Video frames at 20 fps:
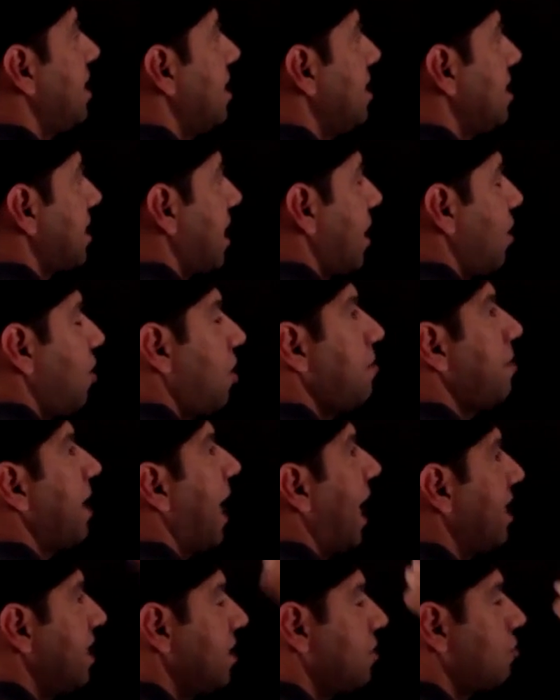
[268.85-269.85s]
that this cannot
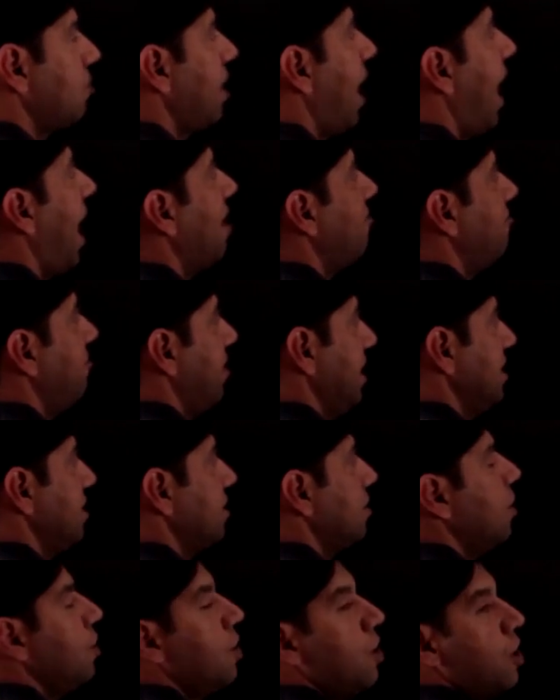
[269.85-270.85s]
be added to the
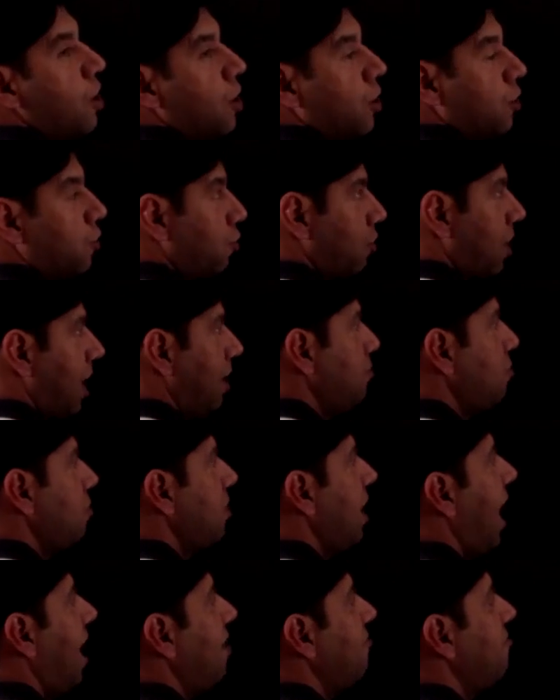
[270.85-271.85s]
average. To come
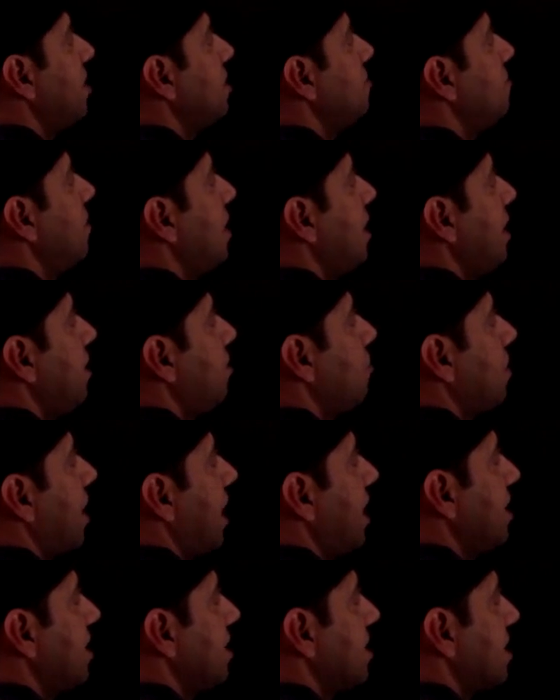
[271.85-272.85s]
to the average, we'll need to
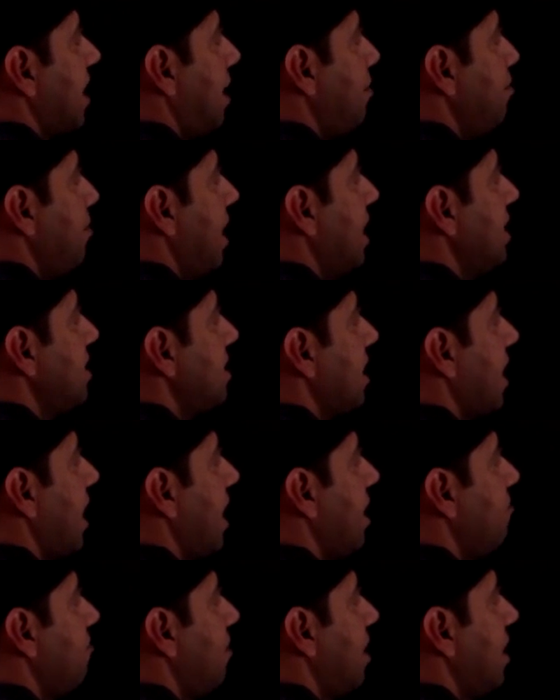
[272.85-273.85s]
write the sum as
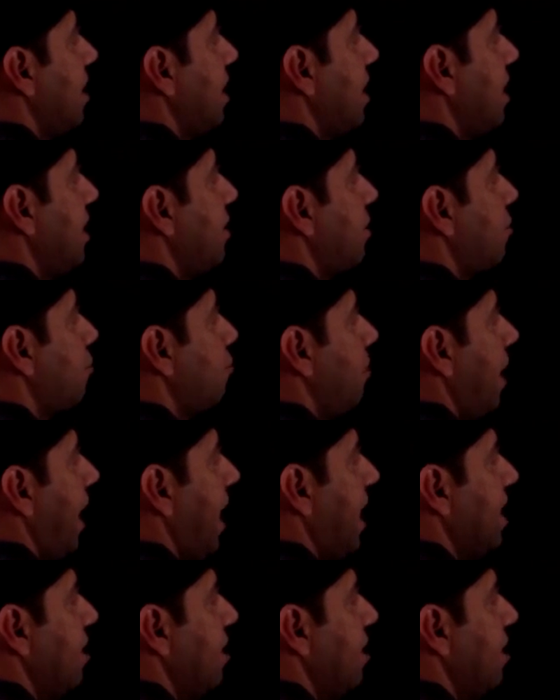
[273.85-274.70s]
A1 into